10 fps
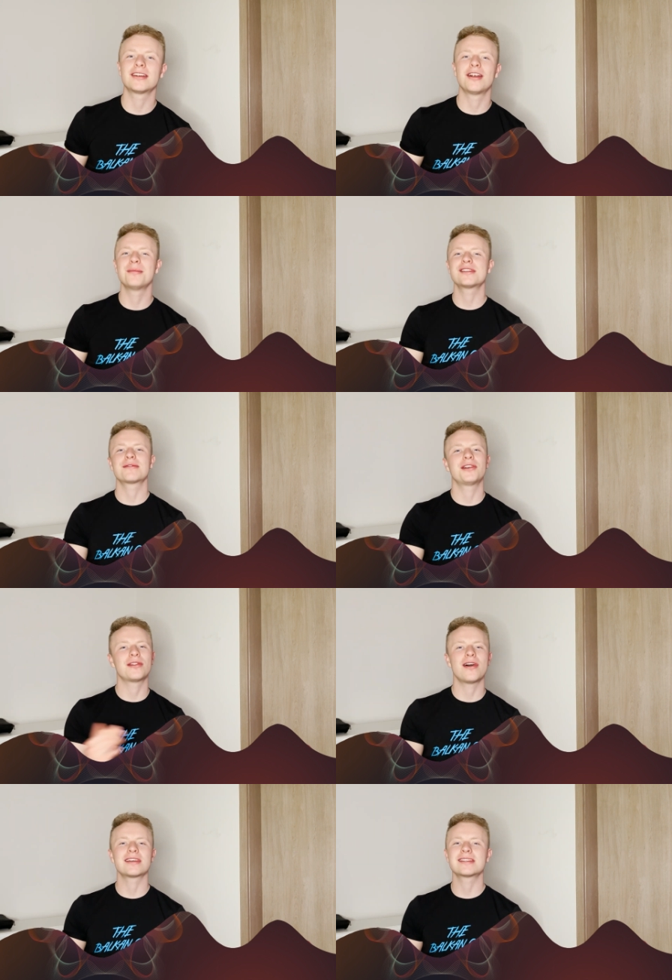to her music for the
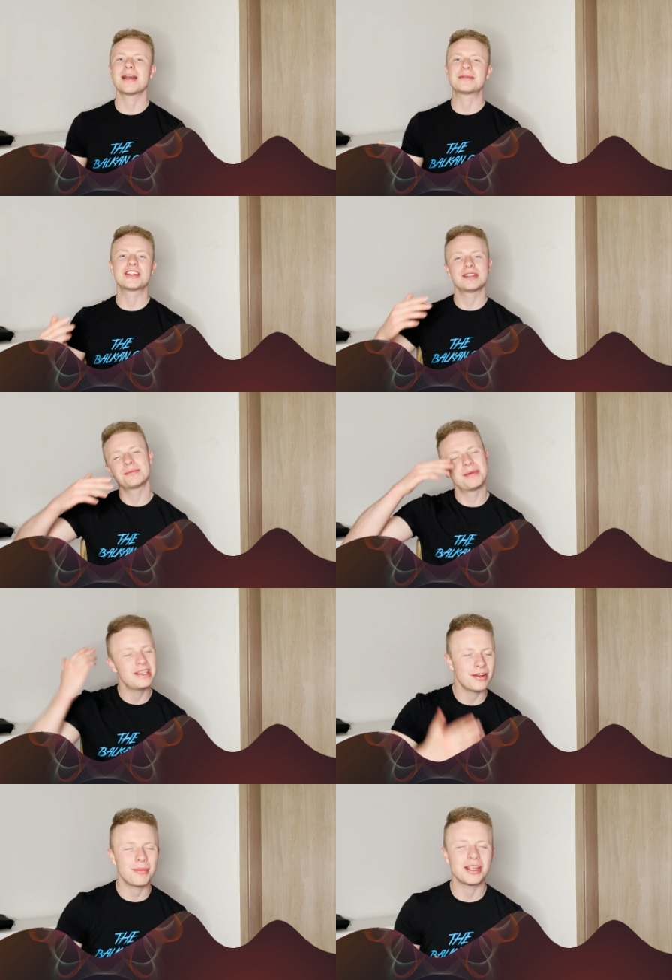longest time. She's been
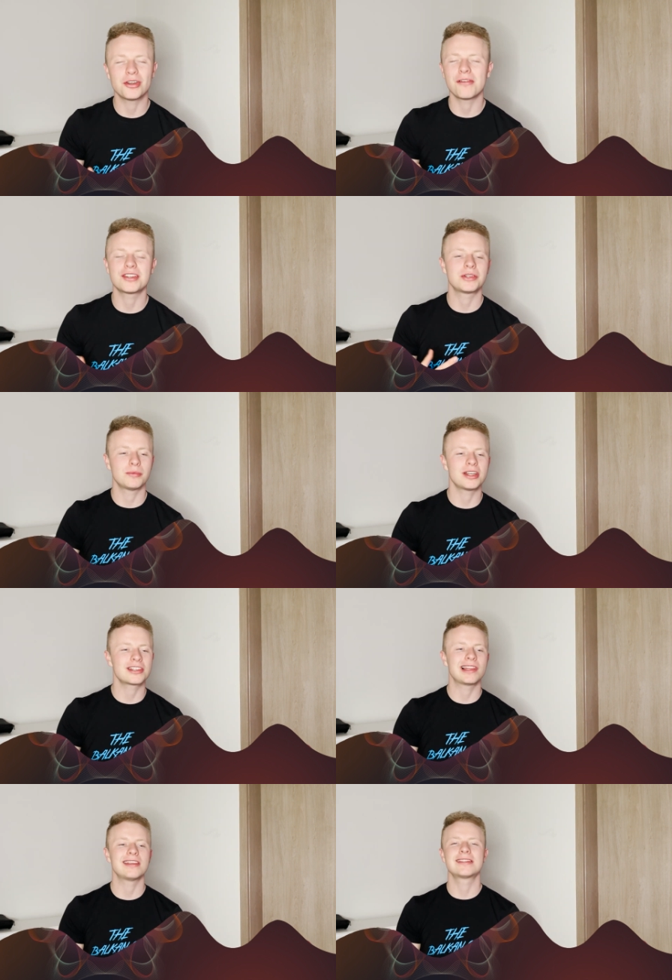on my Eurovision wish
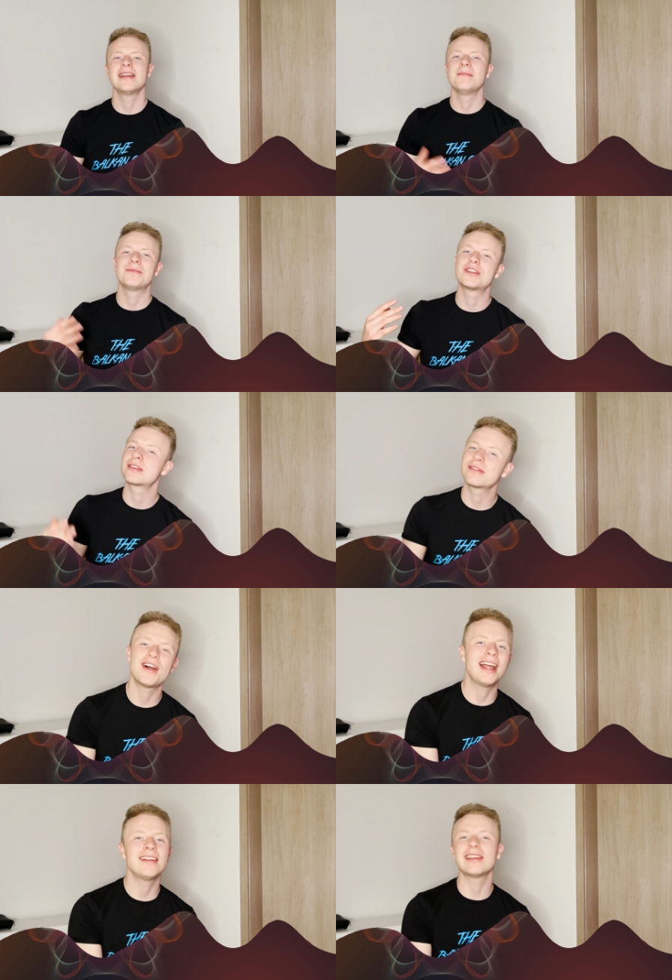list. She's
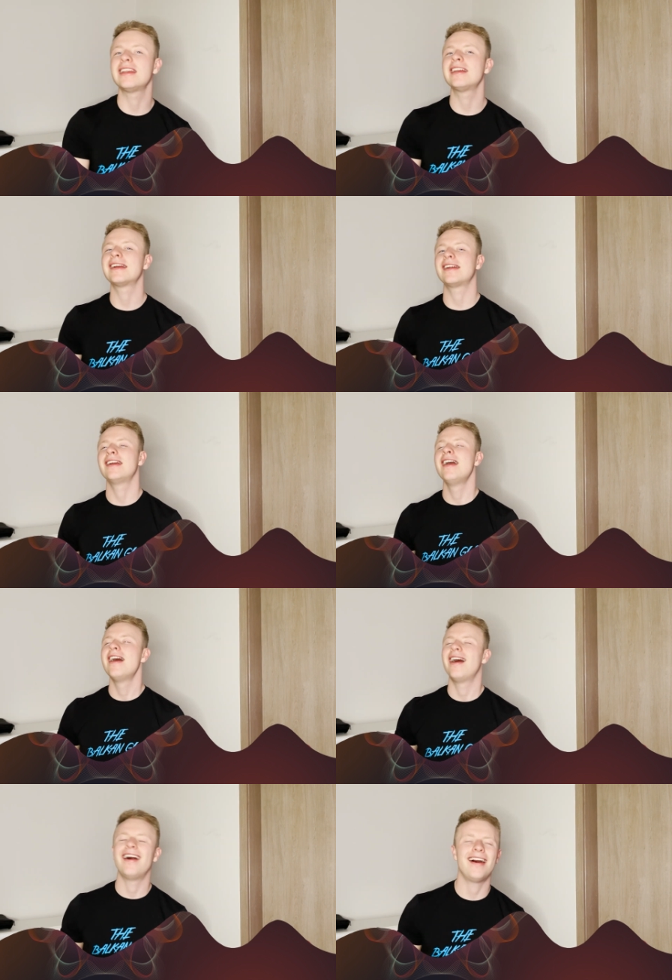finally here.
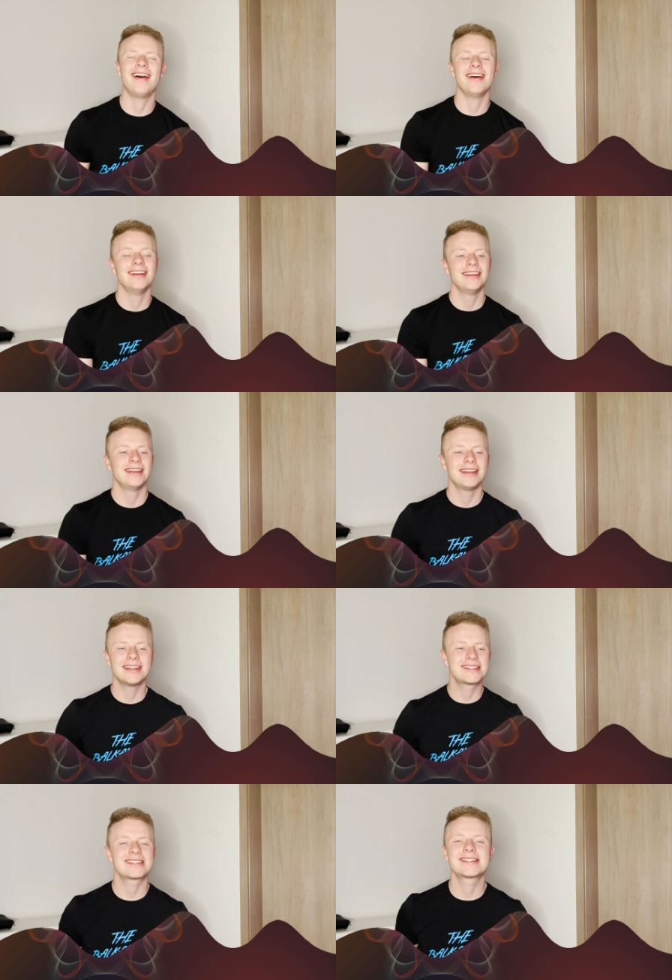
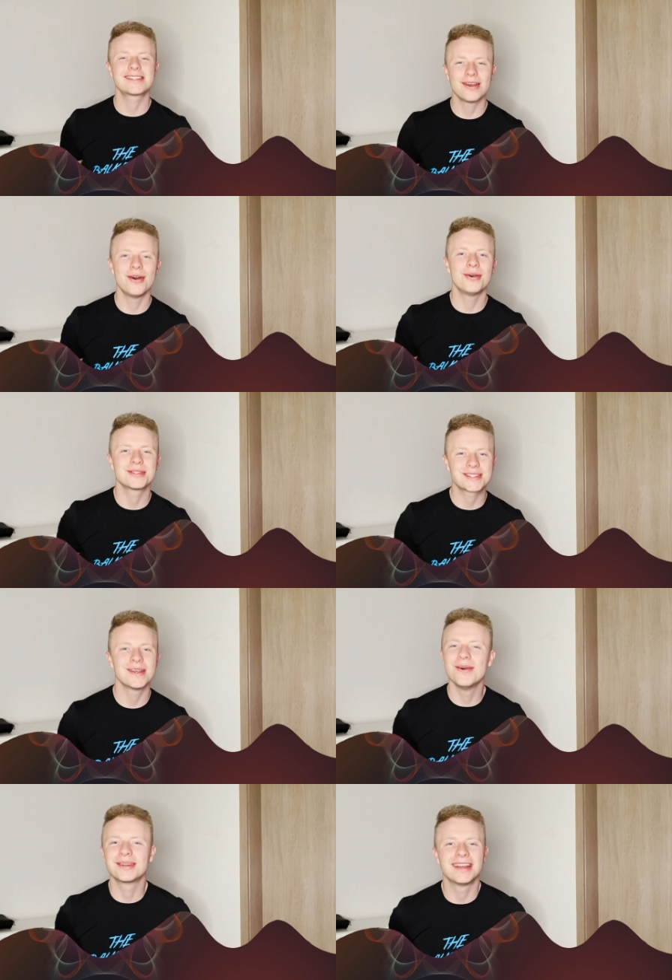It's
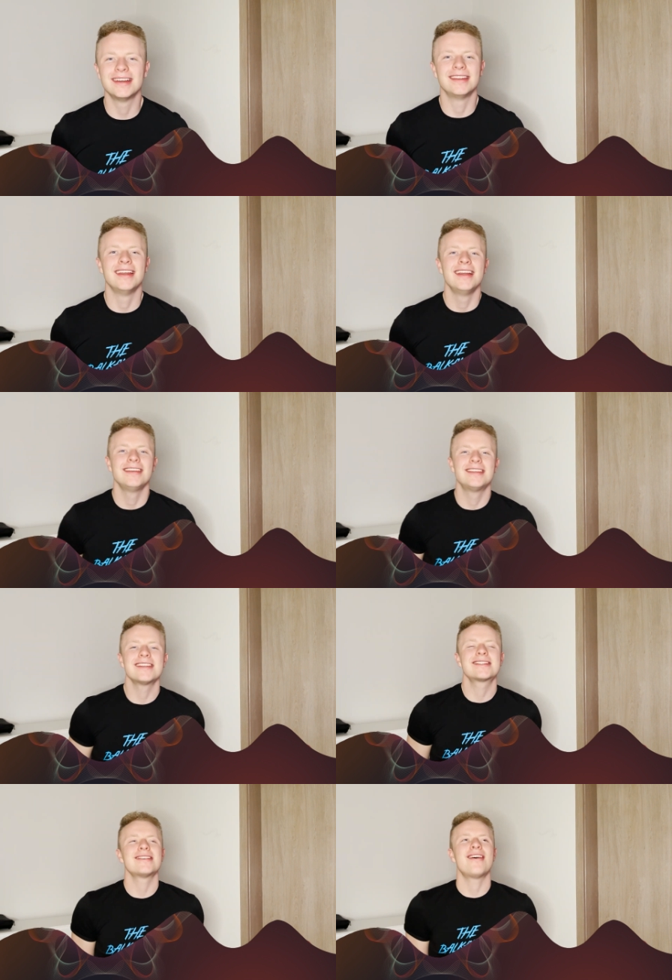so good.
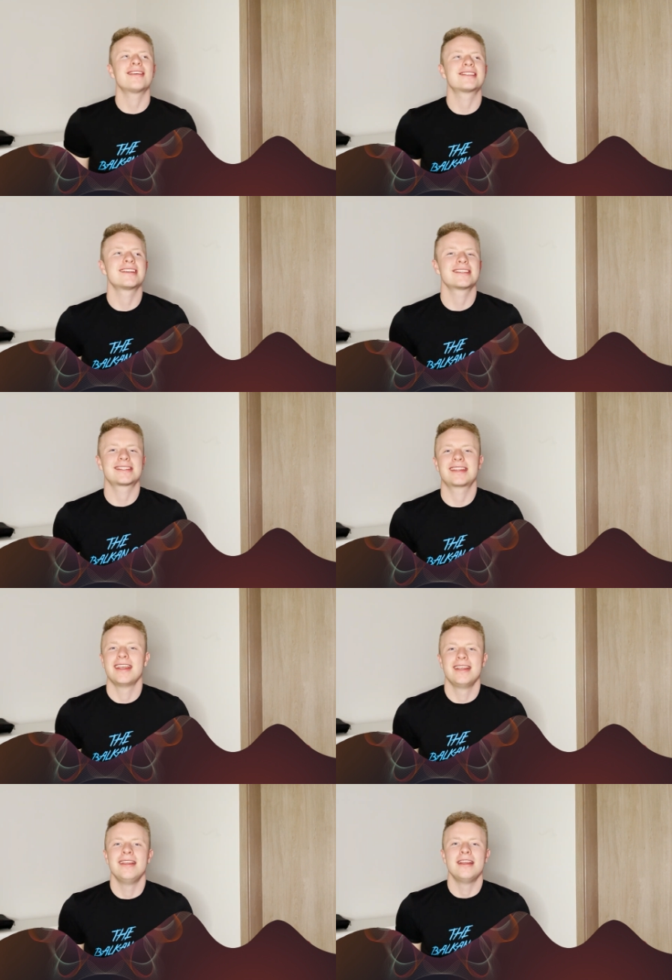This song just,
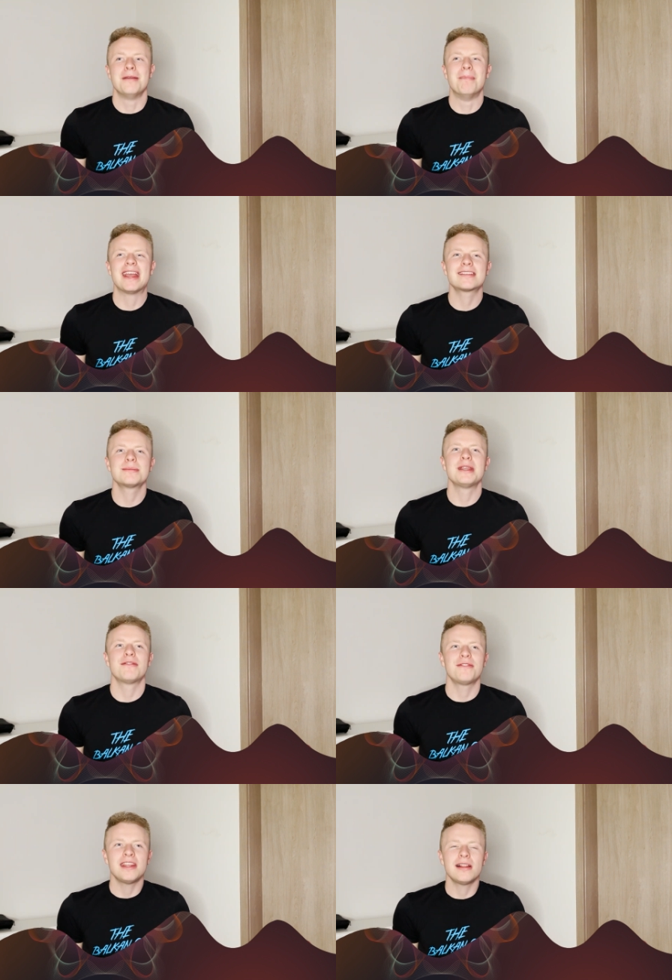it makes me
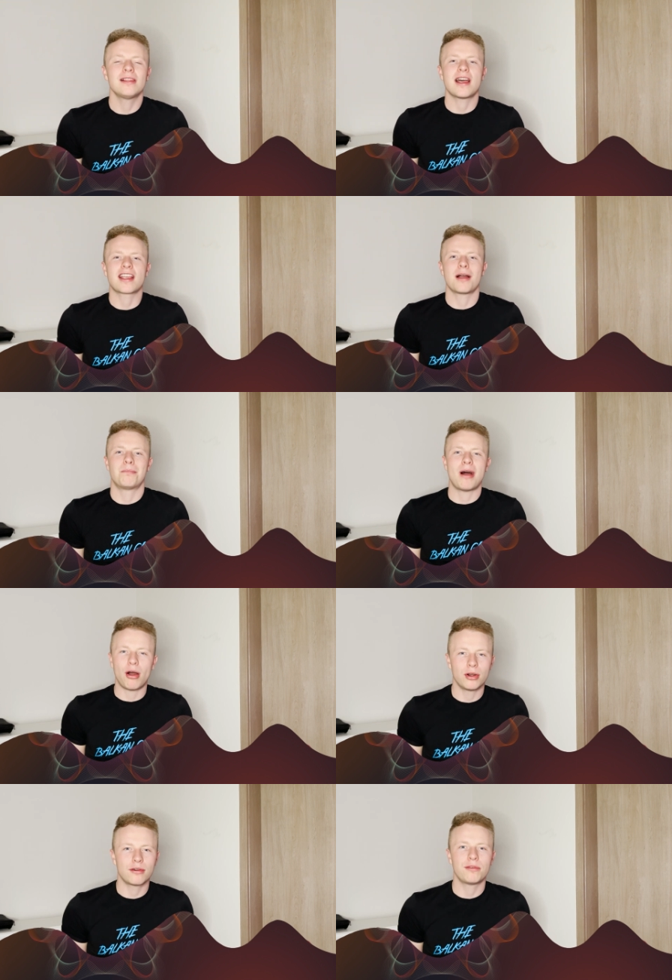feel like a
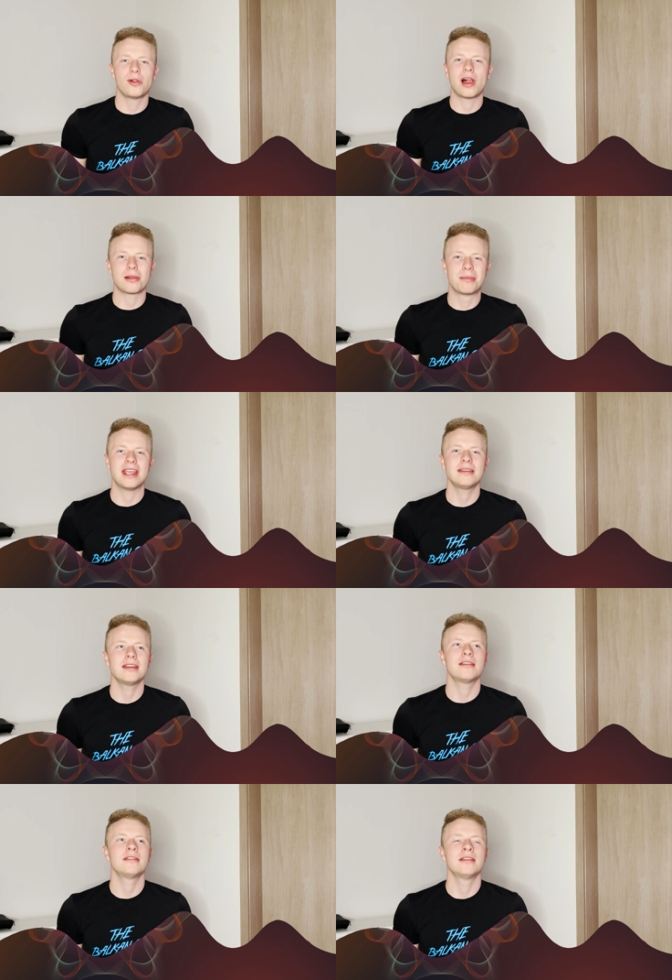powerful
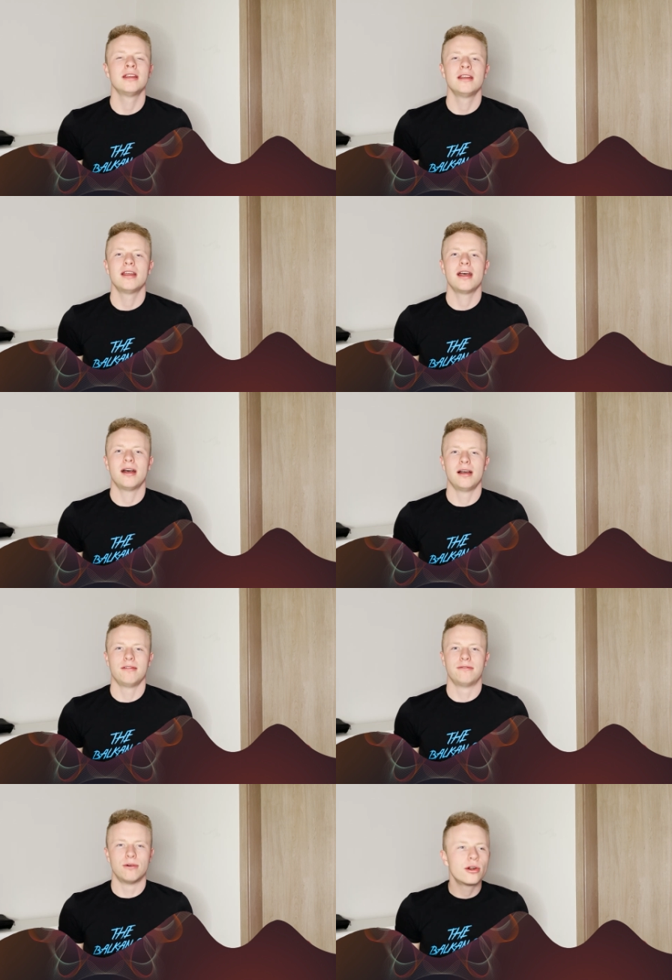Albanian
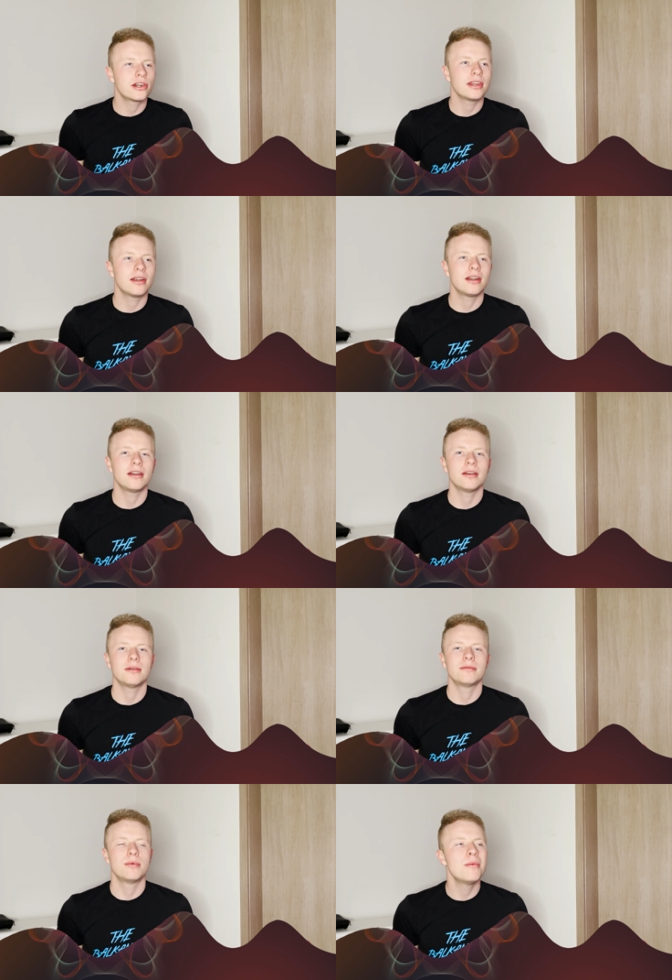
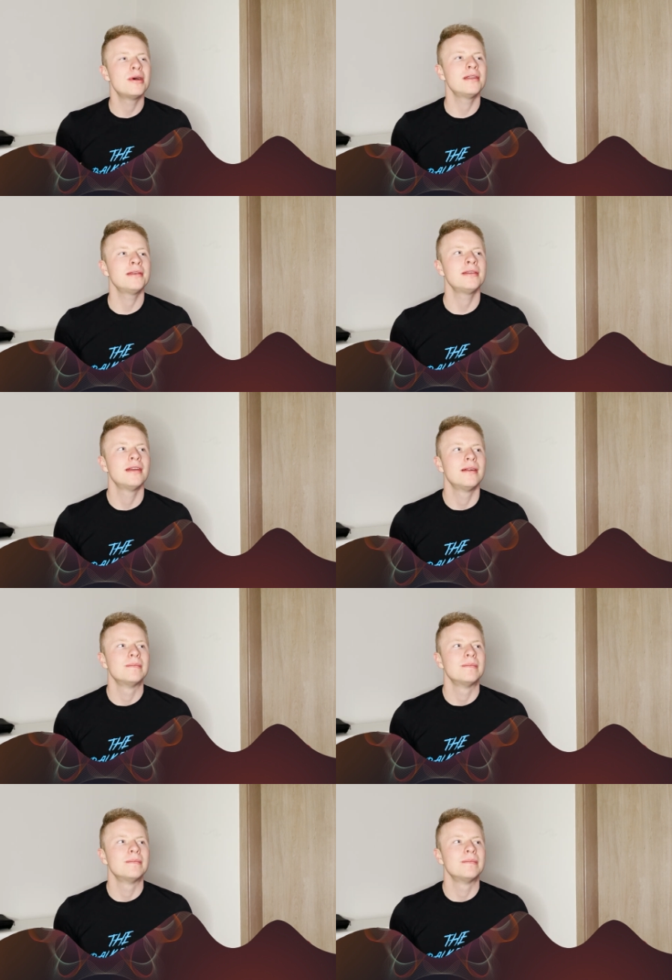warrior woman,